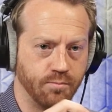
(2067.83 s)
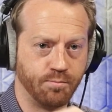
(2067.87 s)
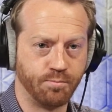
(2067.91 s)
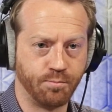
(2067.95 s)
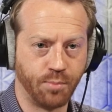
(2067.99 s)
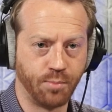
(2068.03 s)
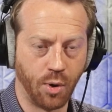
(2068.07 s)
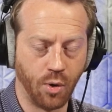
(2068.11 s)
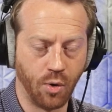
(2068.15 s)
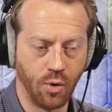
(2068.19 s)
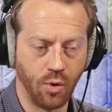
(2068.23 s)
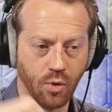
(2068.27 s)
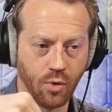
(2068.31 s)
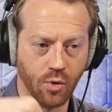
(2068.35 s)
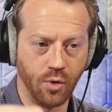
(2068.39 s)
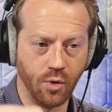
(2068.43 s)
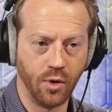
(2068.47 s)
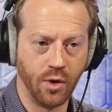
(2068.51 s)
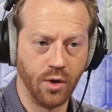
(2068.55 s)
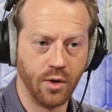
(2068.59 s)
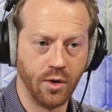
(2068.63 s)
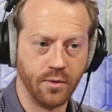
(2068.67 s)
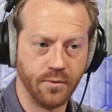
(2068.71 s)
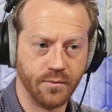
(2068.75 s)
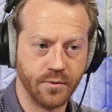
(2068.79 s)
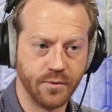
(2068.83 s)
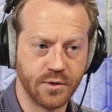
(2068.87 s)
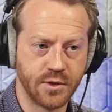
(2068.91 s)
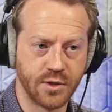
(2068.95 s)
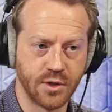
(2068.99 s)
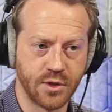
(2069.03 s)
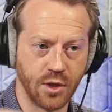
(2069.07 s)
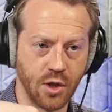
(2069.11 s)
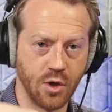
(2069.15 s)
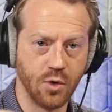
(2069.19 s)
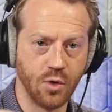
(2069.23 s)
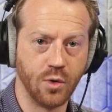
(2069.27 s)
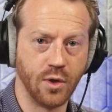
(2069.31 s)
pull
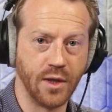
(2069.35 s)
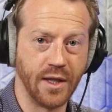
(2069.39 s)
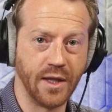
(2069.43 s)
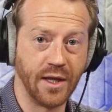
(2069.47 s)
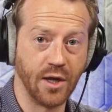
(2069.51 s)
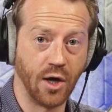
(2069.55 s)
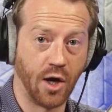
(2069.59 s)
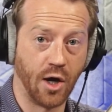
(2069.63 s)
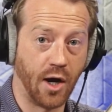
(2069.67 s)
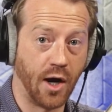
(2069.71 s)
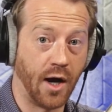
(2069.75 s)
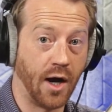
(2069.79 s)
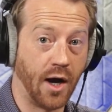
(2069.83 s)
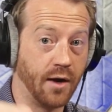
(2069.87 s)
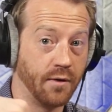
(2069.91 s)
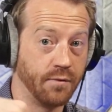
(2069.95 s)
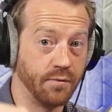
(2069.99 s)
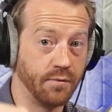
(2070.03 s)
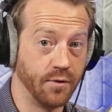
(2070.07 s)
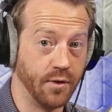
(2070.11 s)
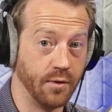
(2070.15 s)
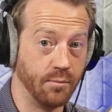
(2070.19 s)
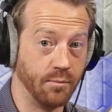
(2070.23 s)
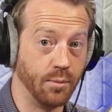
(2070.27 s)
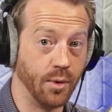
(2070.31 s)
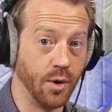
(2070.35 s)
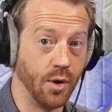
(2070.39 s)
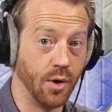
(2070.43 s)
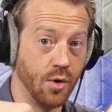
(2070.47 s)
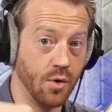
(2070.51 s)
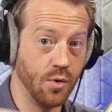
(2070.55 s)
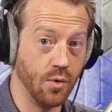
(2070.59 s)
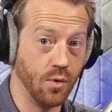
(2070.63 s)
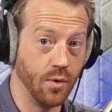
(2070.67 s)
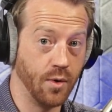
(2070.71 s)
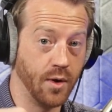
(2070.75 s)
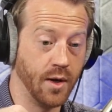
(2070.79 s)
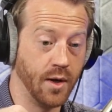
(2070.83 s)
slowly off the
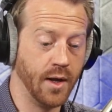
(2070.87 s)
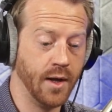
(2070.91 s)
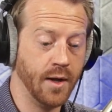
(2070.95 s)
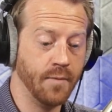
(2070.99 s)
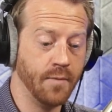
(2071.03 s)
bone,